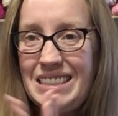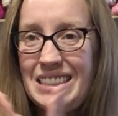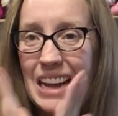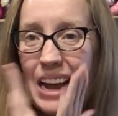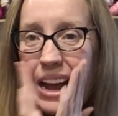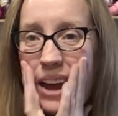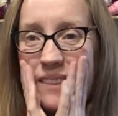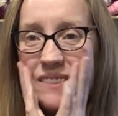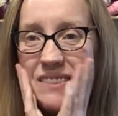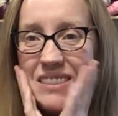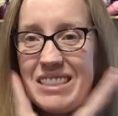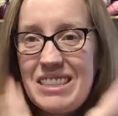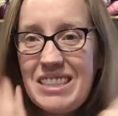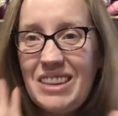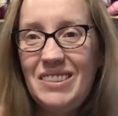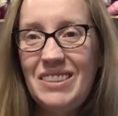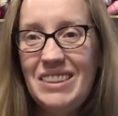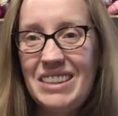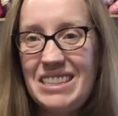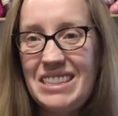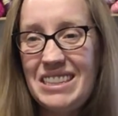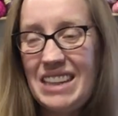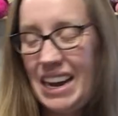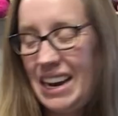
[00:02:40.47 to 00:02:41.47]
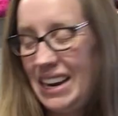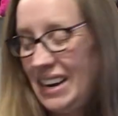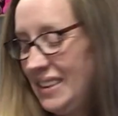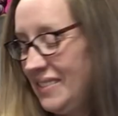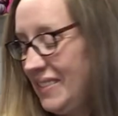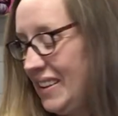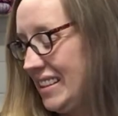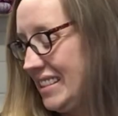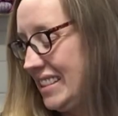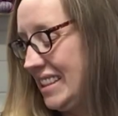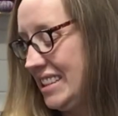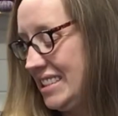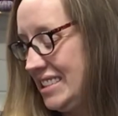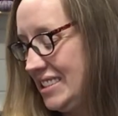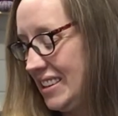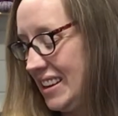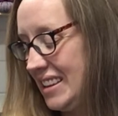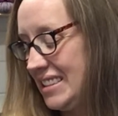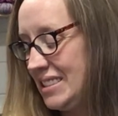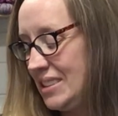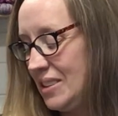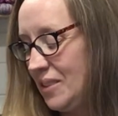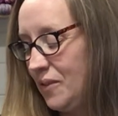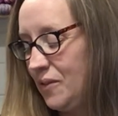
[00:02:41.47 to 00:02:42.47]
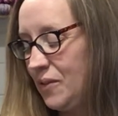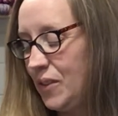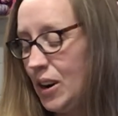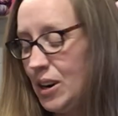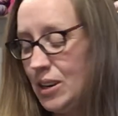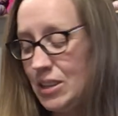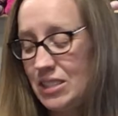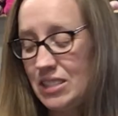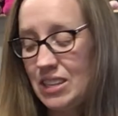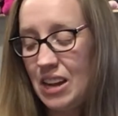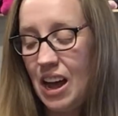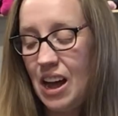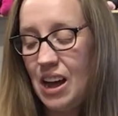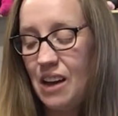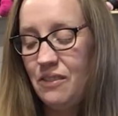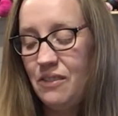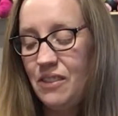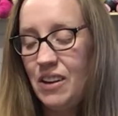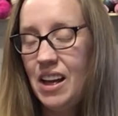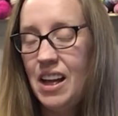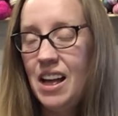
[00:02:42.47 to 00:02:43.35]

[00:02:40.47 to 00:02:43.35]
I'm so excited about this, you guys. So first off,